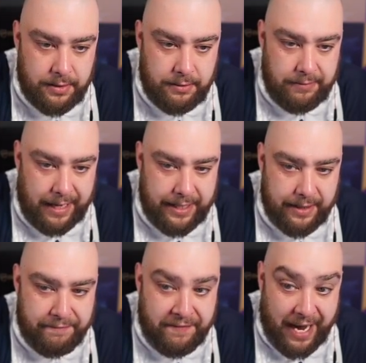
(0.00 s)
Right.
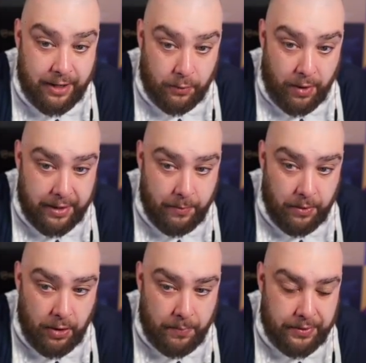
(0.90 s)
Final one, then
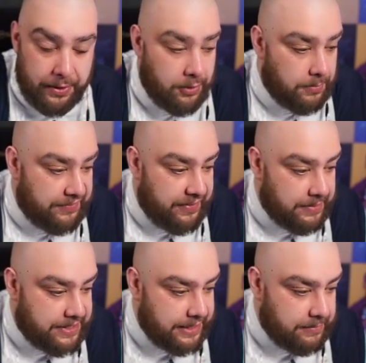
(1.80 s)
we'll open the Ultimate Team
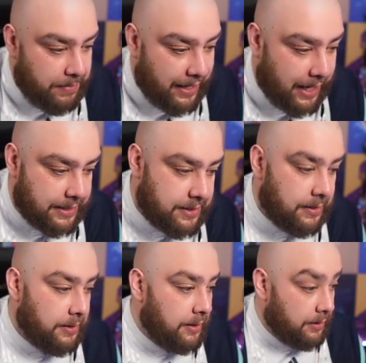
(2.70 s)
of Season pack, guys.
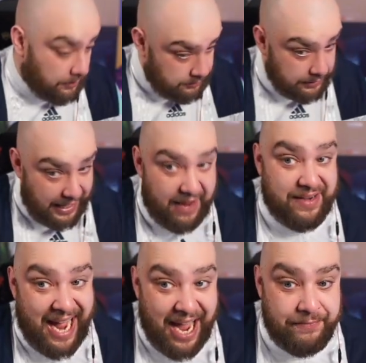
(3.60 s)
11.5